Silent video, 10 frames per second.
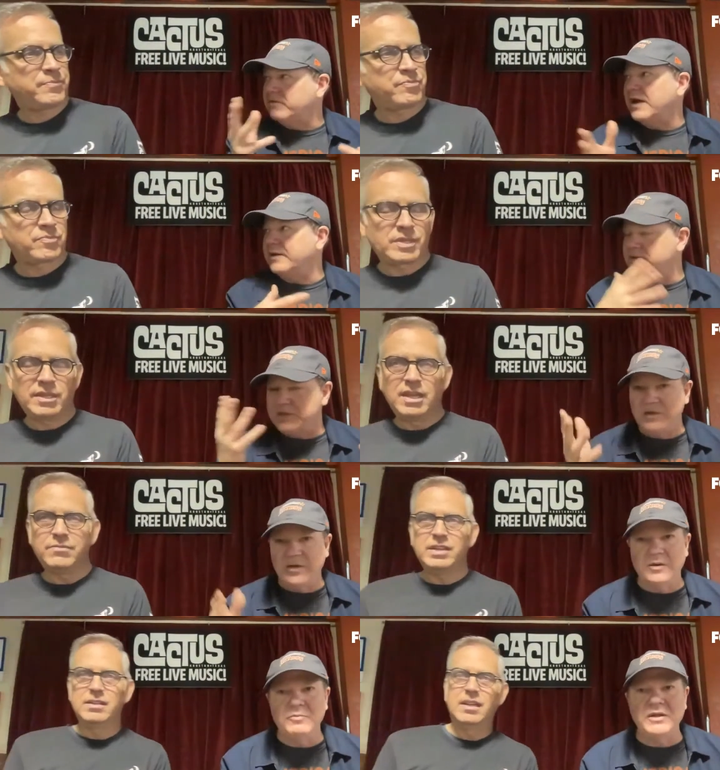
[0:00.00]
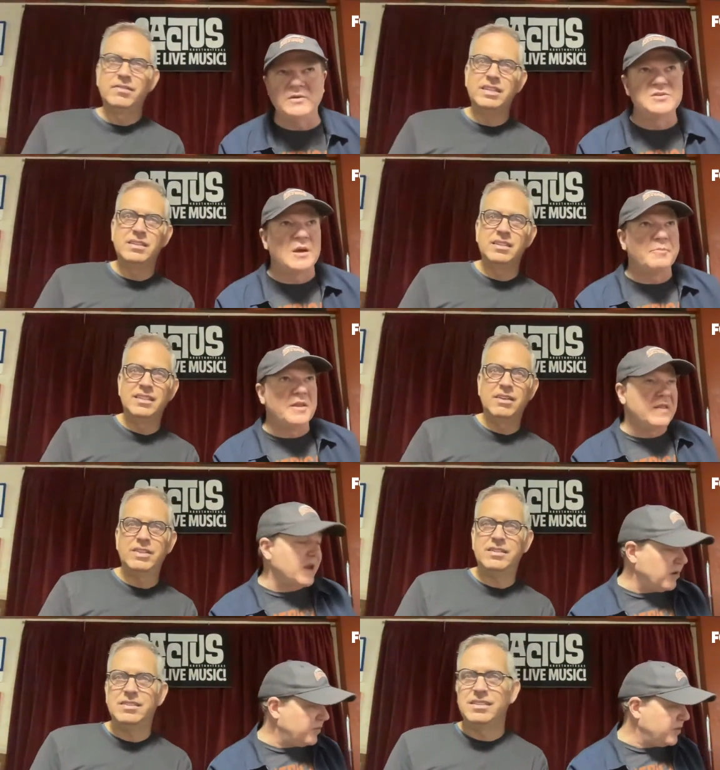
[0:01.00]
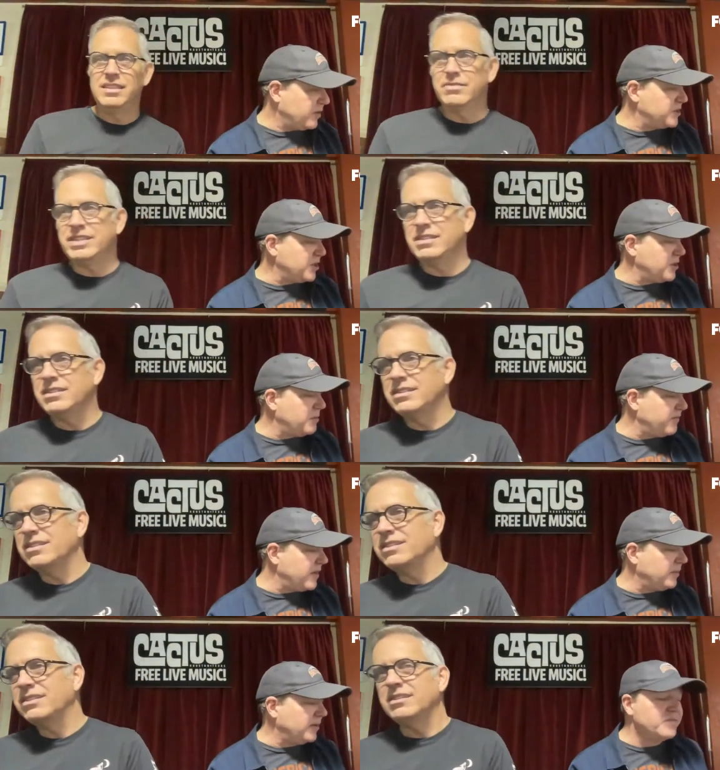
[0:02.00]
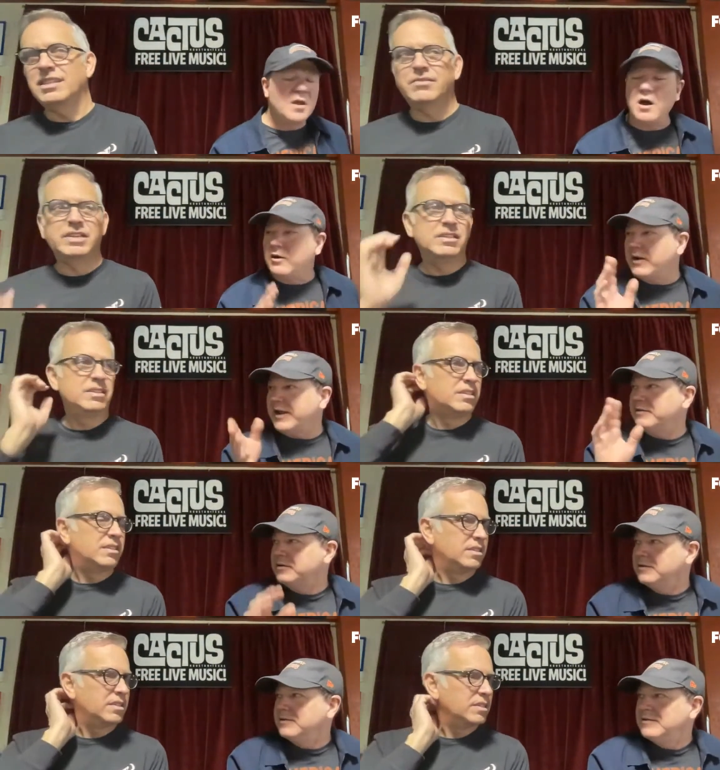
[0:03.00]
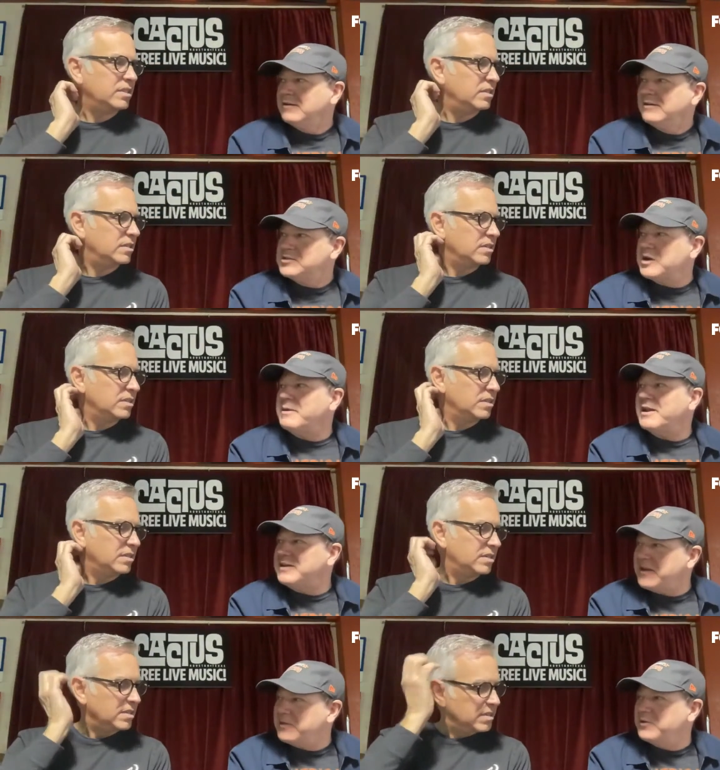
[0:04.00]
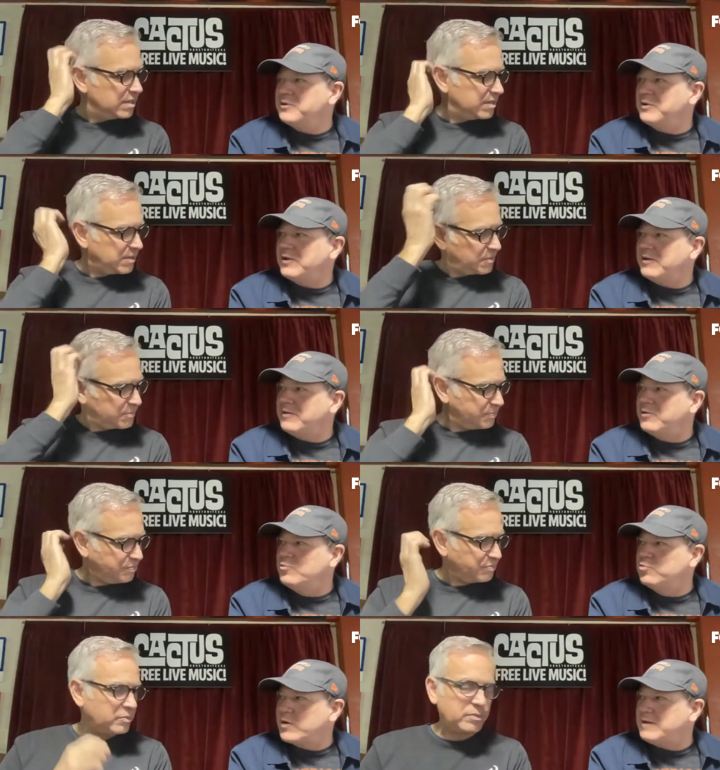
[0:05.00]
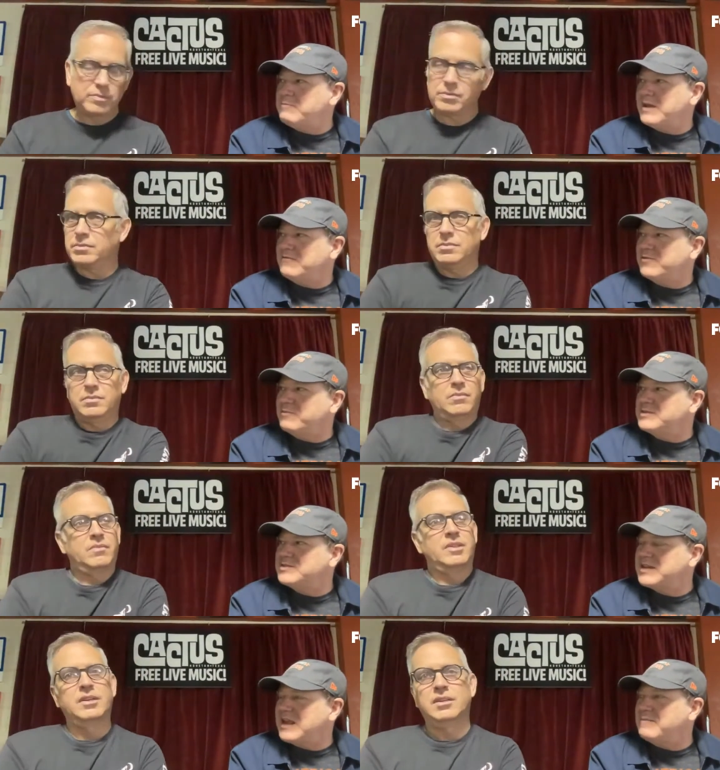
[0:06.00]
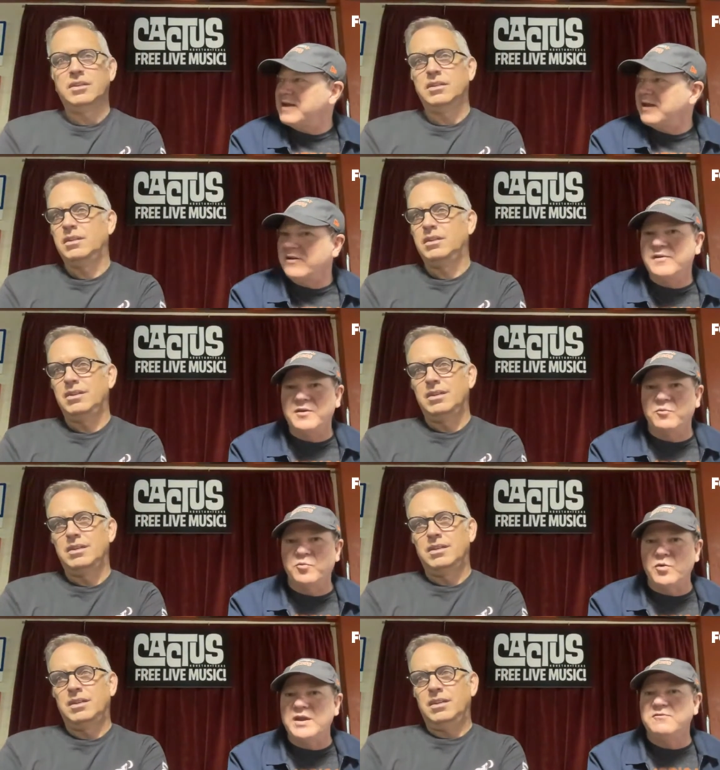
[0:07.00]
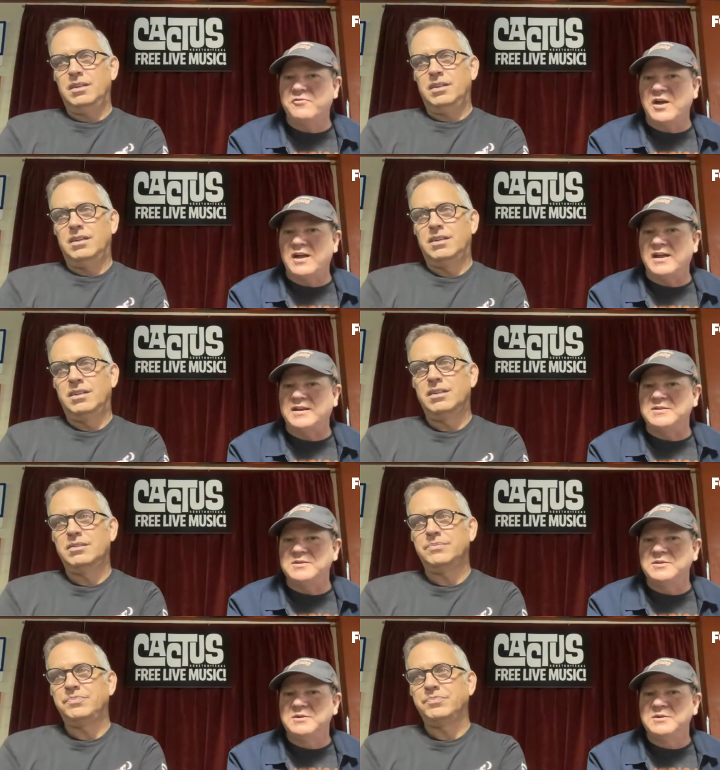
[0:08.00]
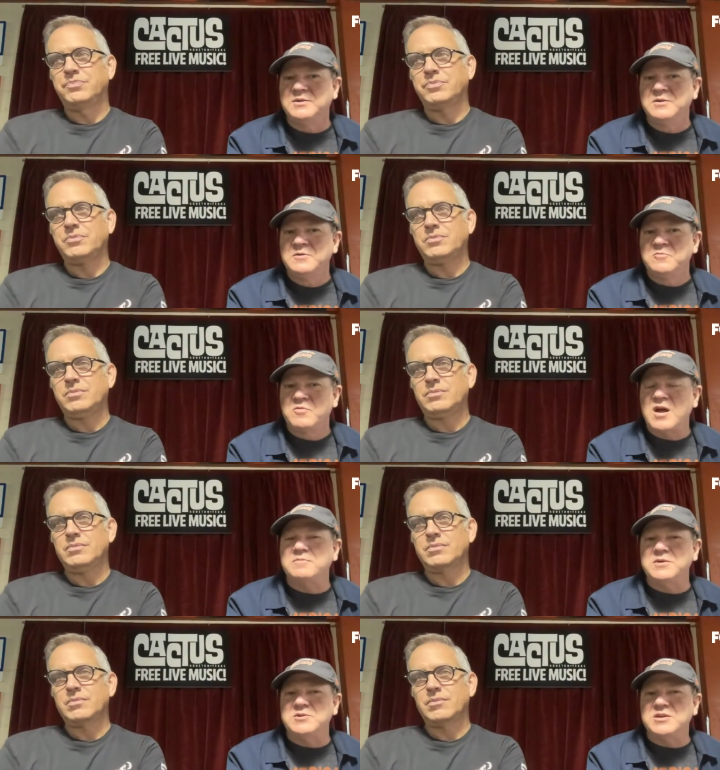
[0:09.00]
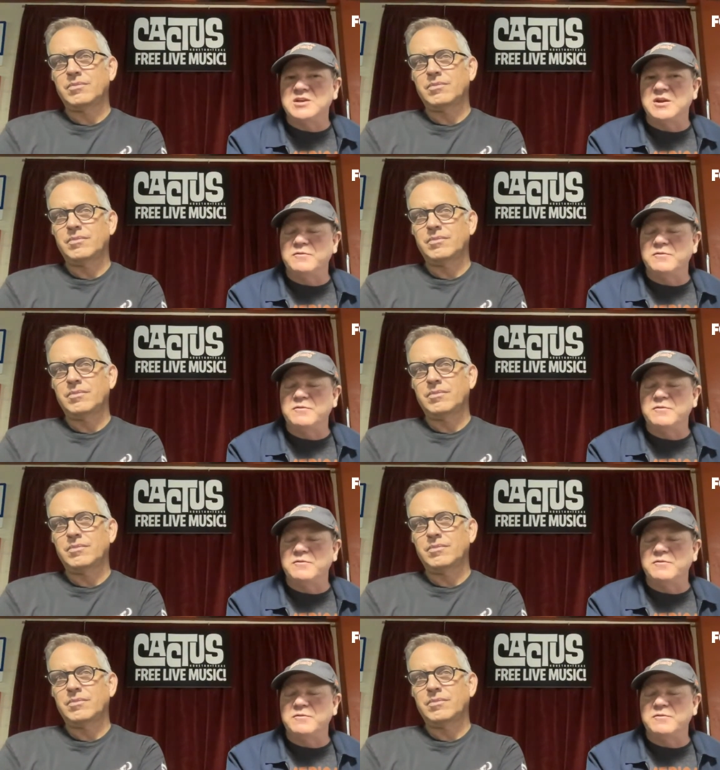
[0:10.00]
Speaker 1: vinyl, so Love you can pick Love those it. up, and then they'll, they'll continue it. to be available. Love All right, let's talk about another great band from the same era that redefined rock music. You know,